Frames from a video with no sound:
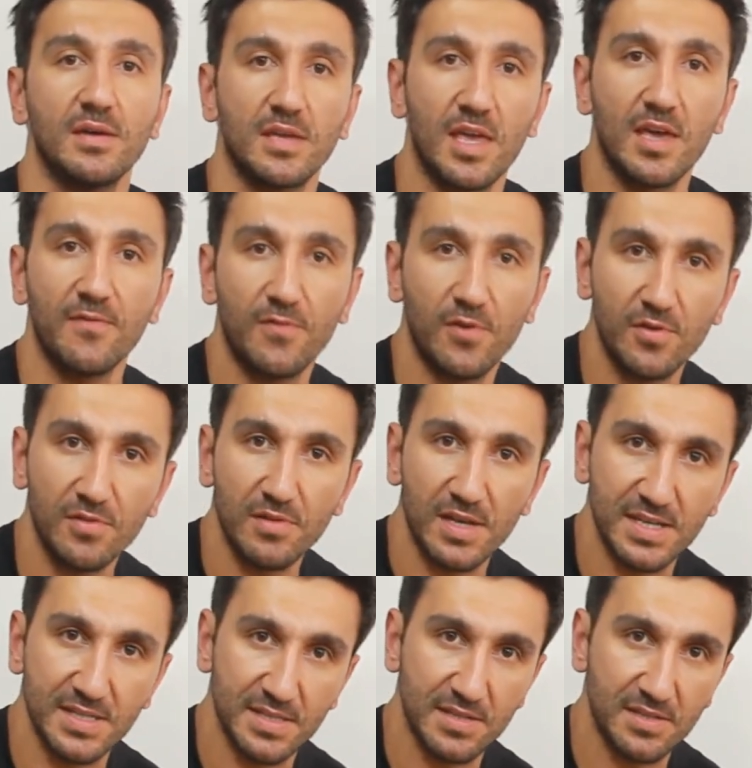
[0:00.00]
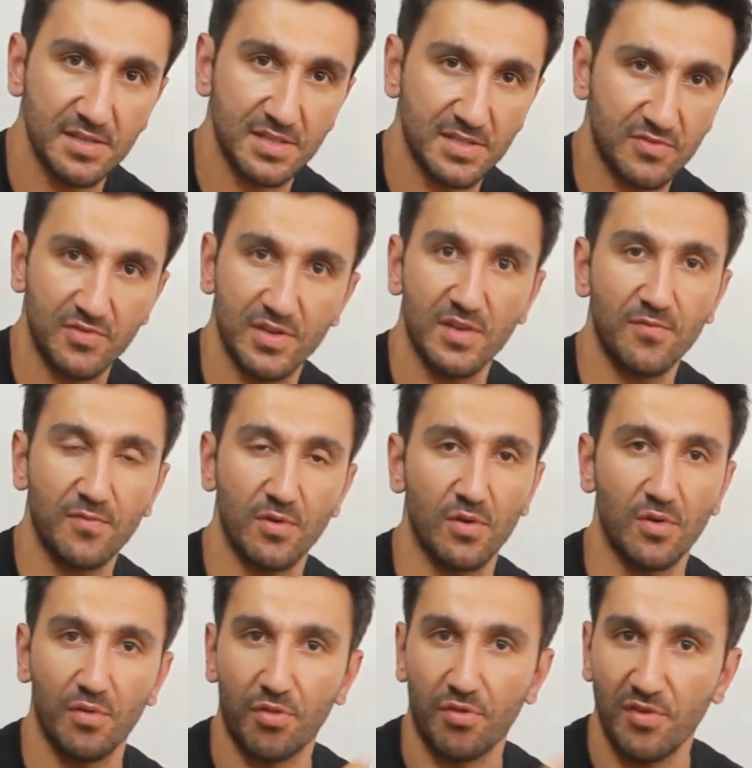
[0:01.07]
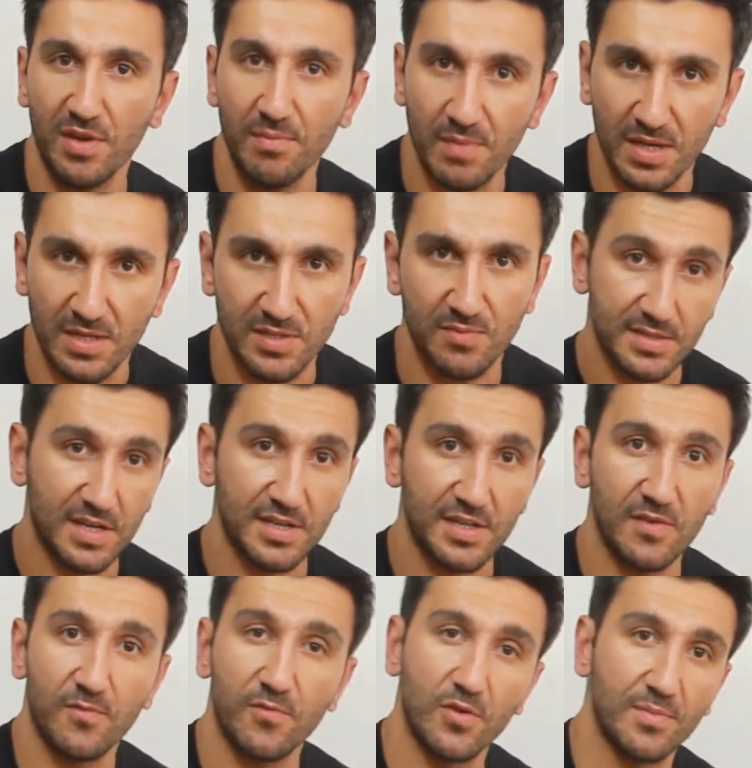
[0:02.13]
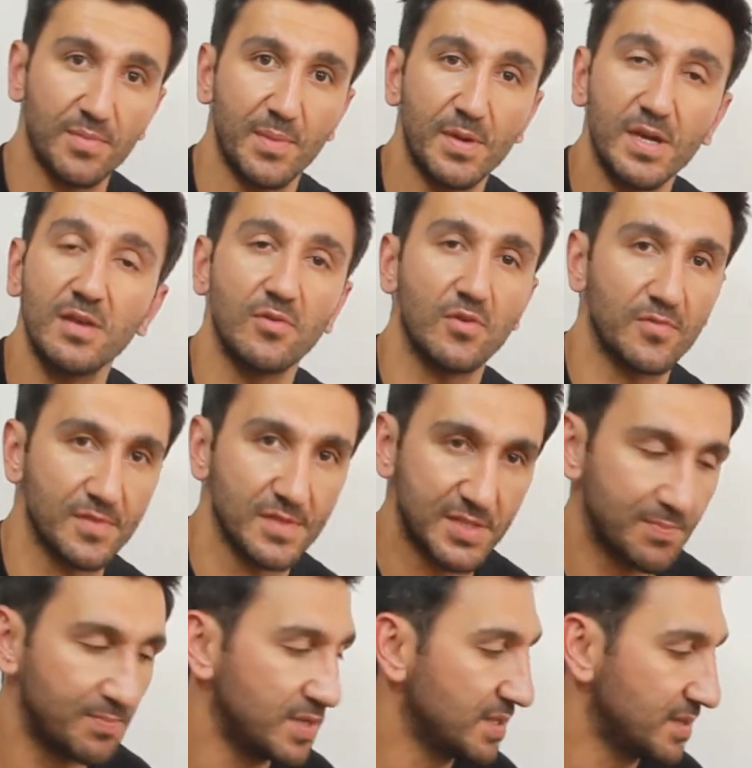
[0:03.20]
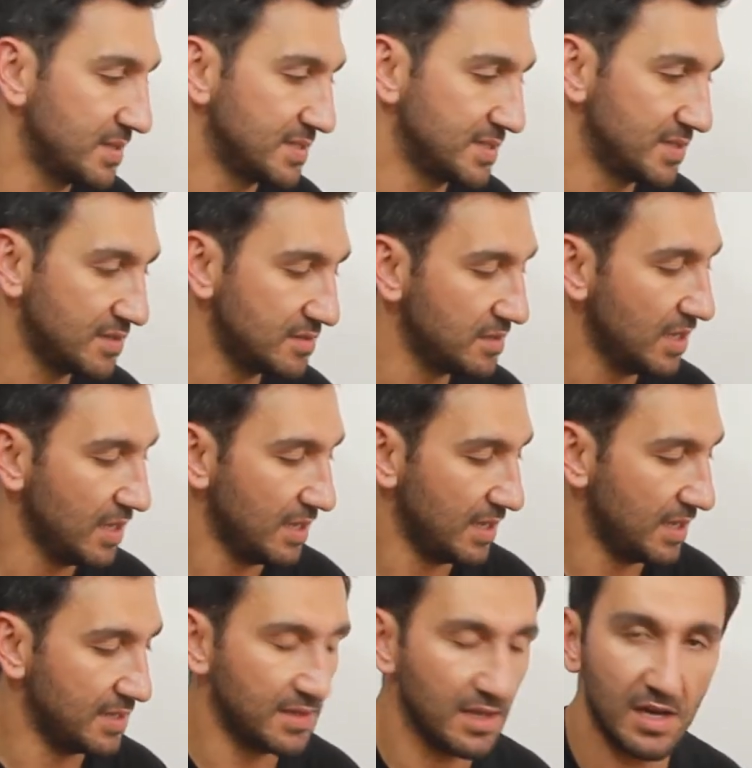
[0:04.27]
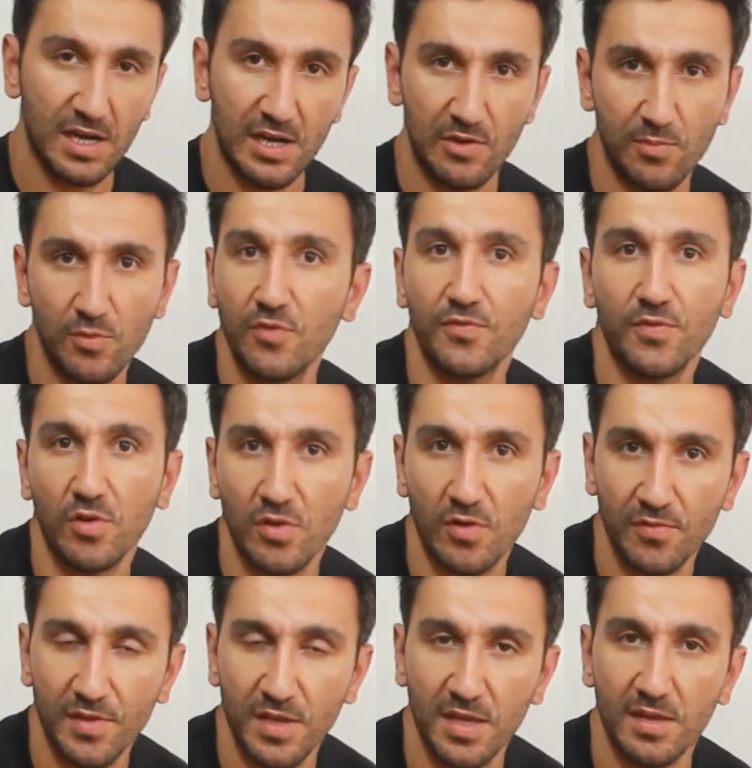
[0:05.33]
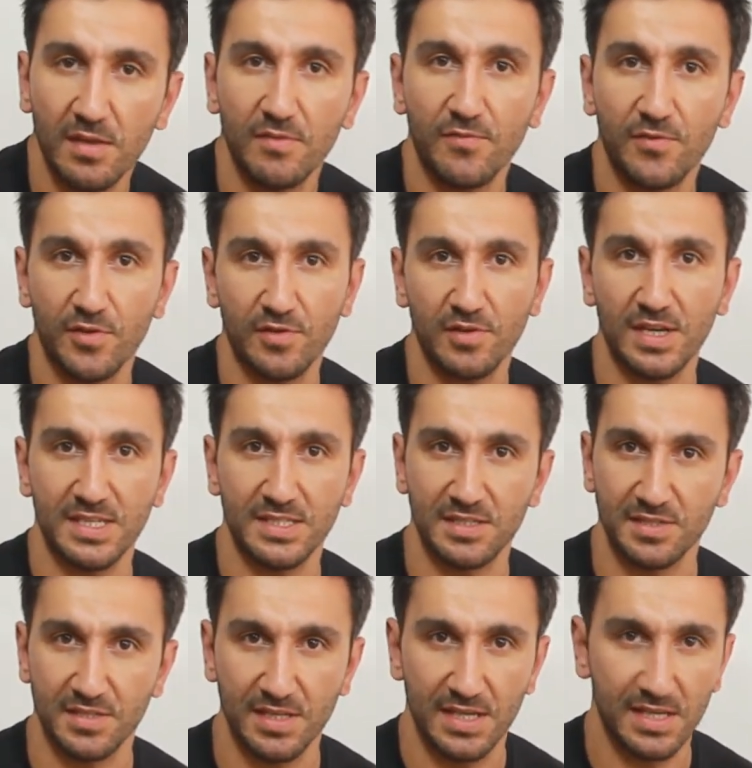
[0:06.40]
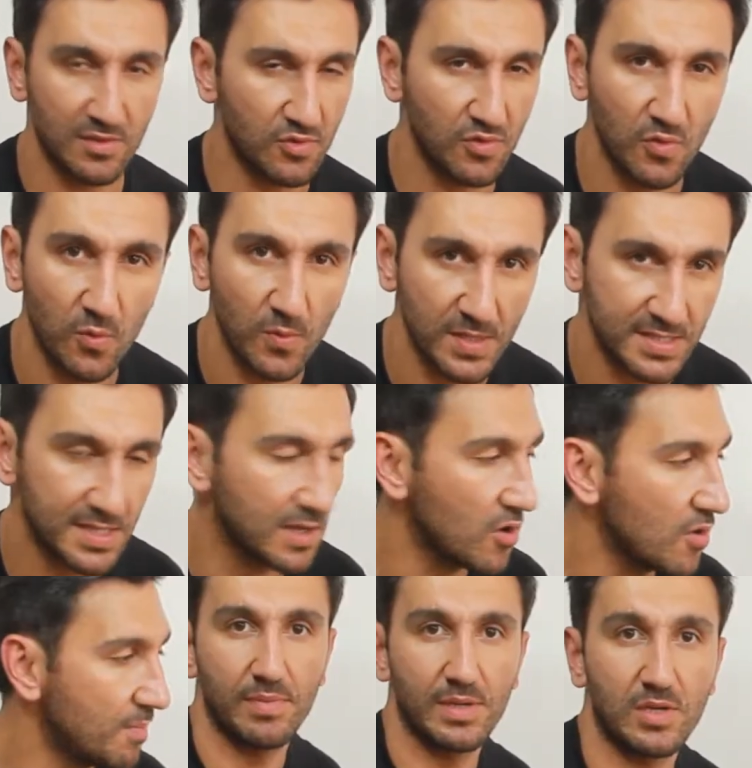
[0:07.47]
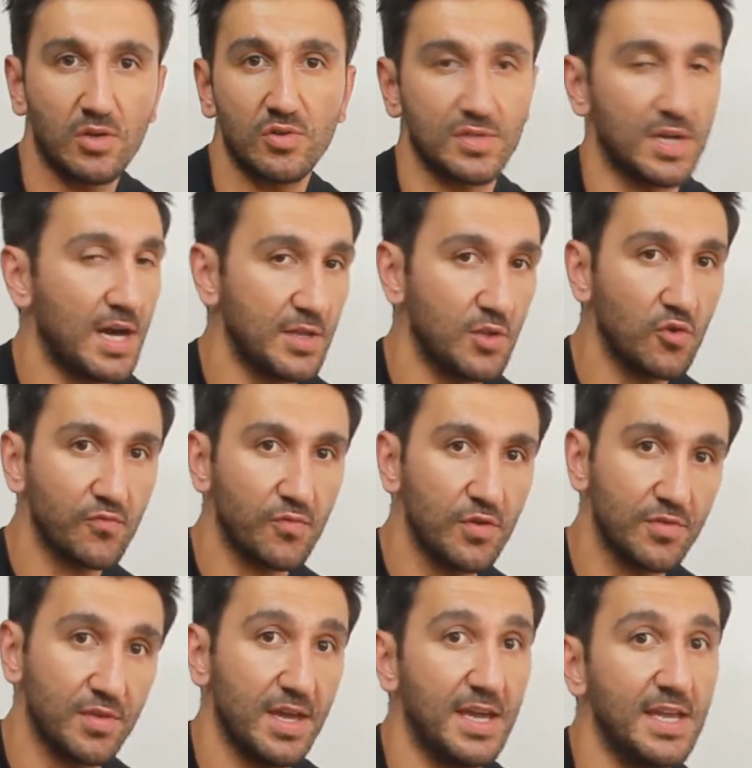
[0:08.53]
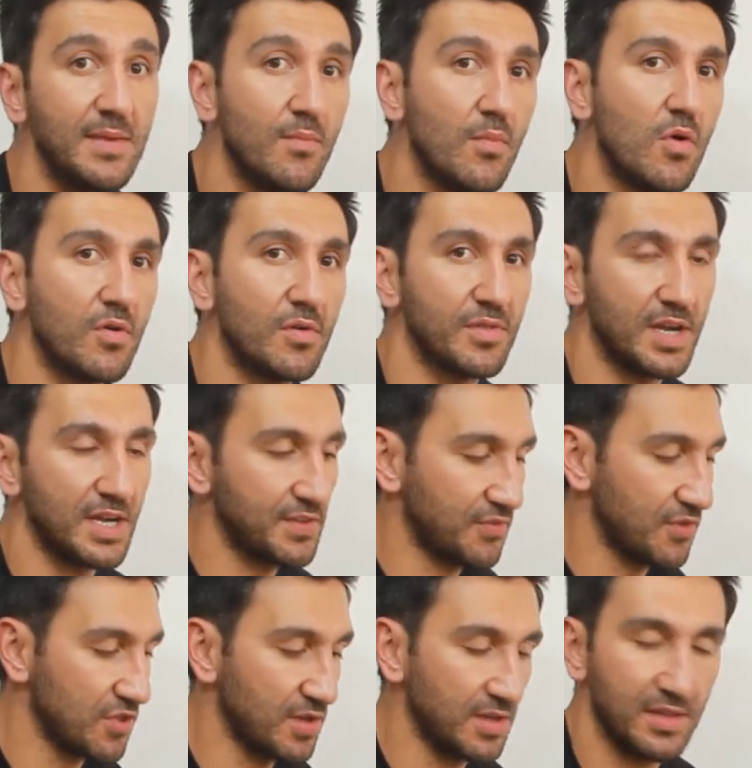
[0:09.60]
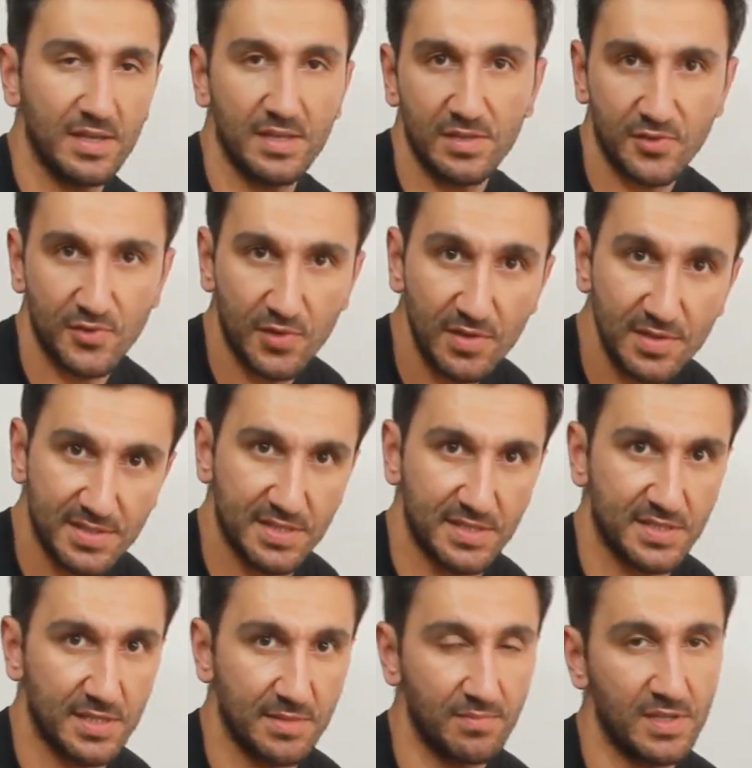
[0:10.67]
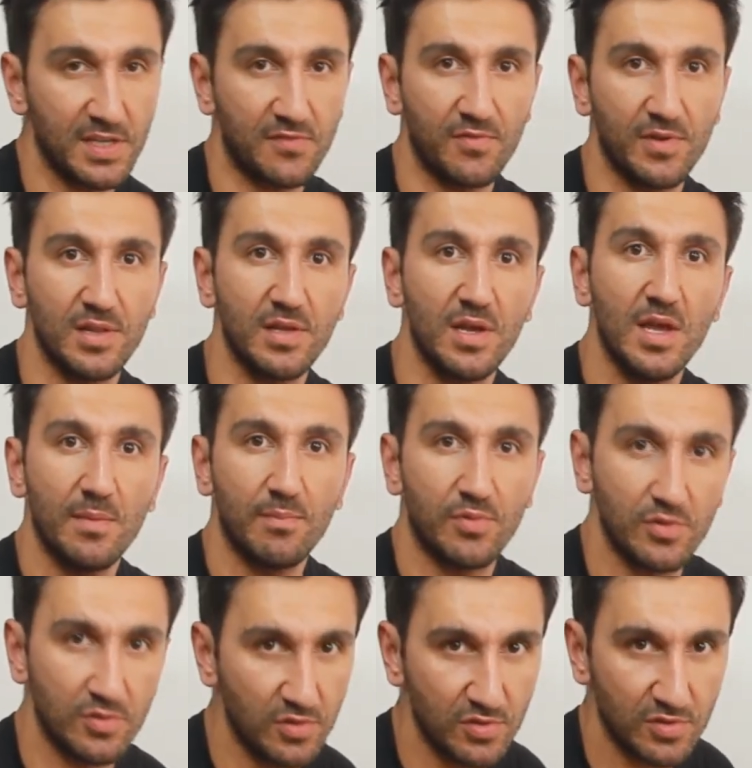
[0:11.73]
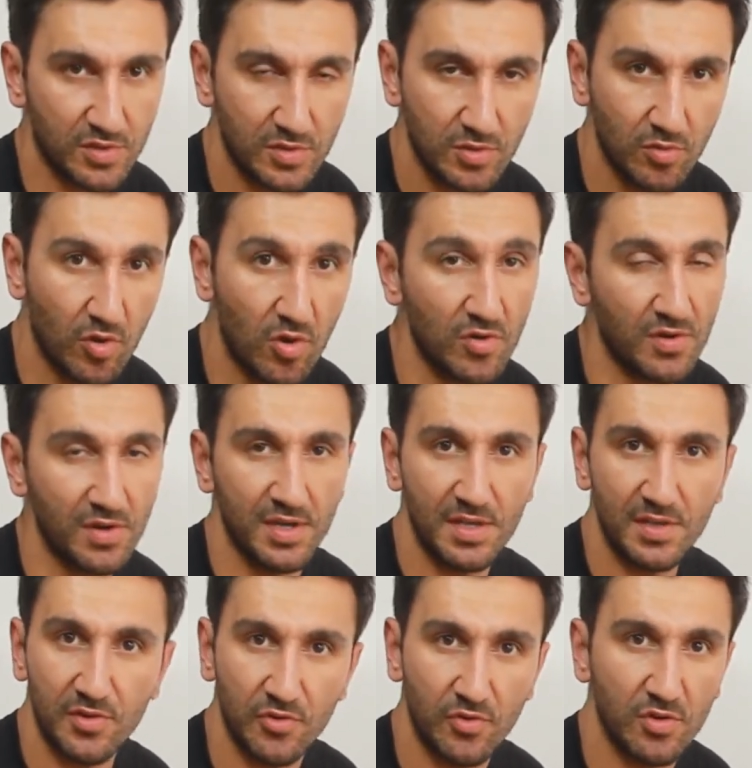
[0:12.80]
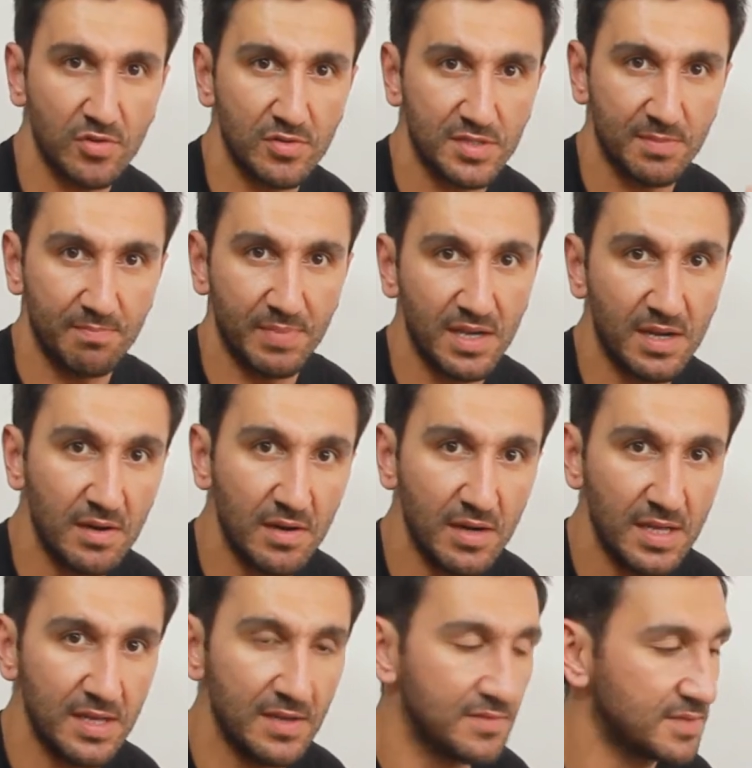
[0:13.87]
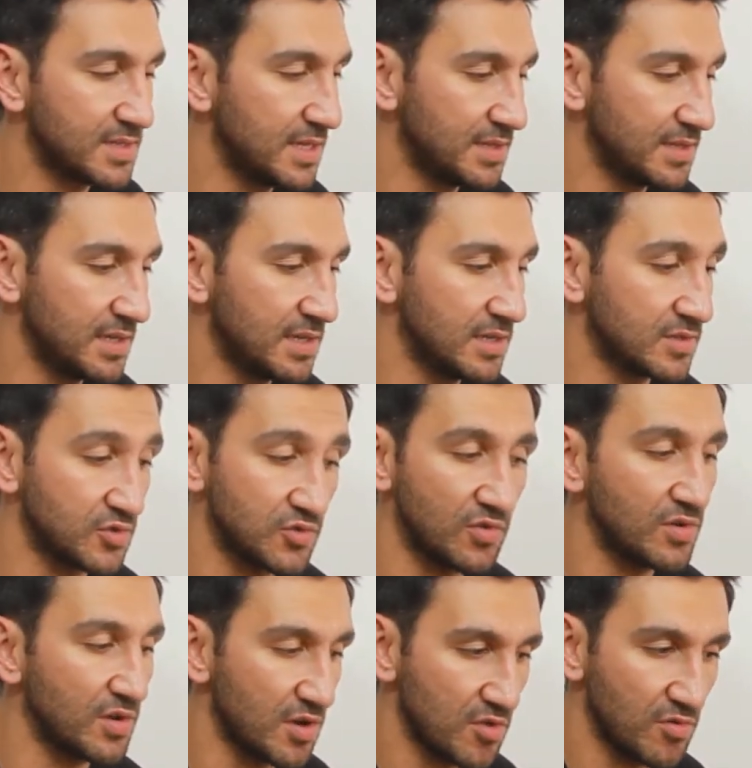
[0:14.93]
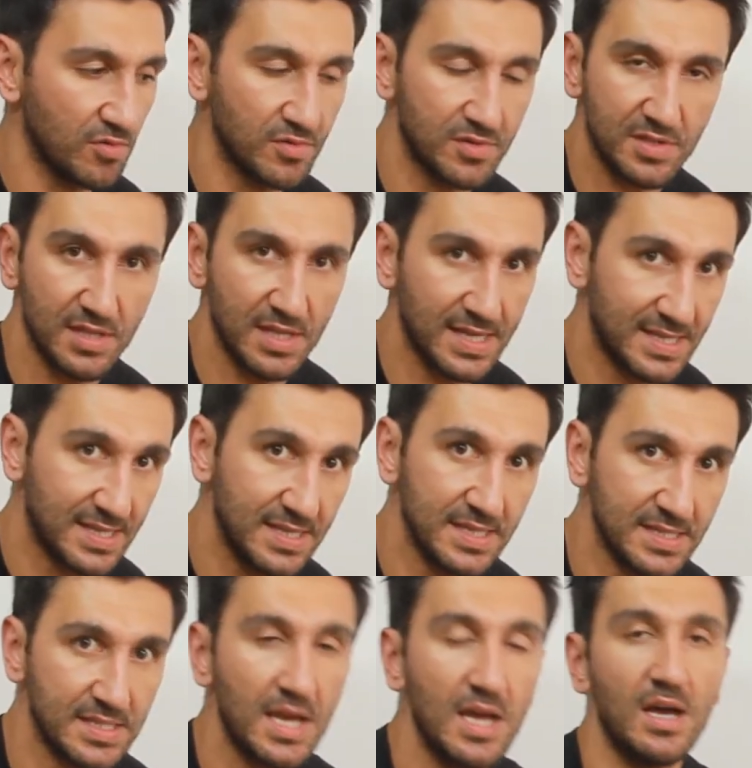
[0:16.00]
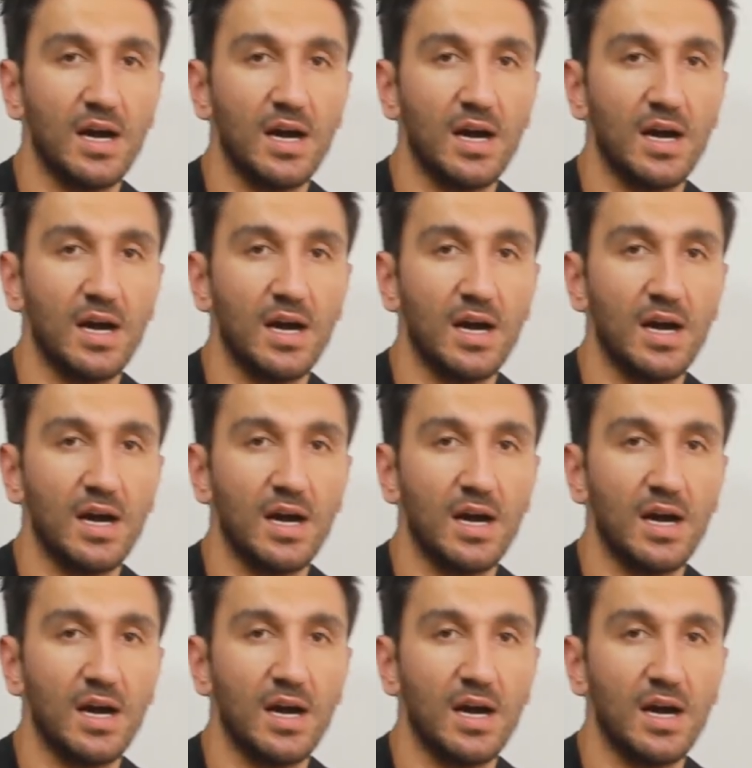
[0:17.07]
gave fertilizer this tree for 3 months, starting from the beginning of the spring this year, and I removed all of the fertilizers like 2 weeks ago, because I don't want any more nitrogen in the soil system that will produce longer internodes, bigger leaves, and stronger shoots like this.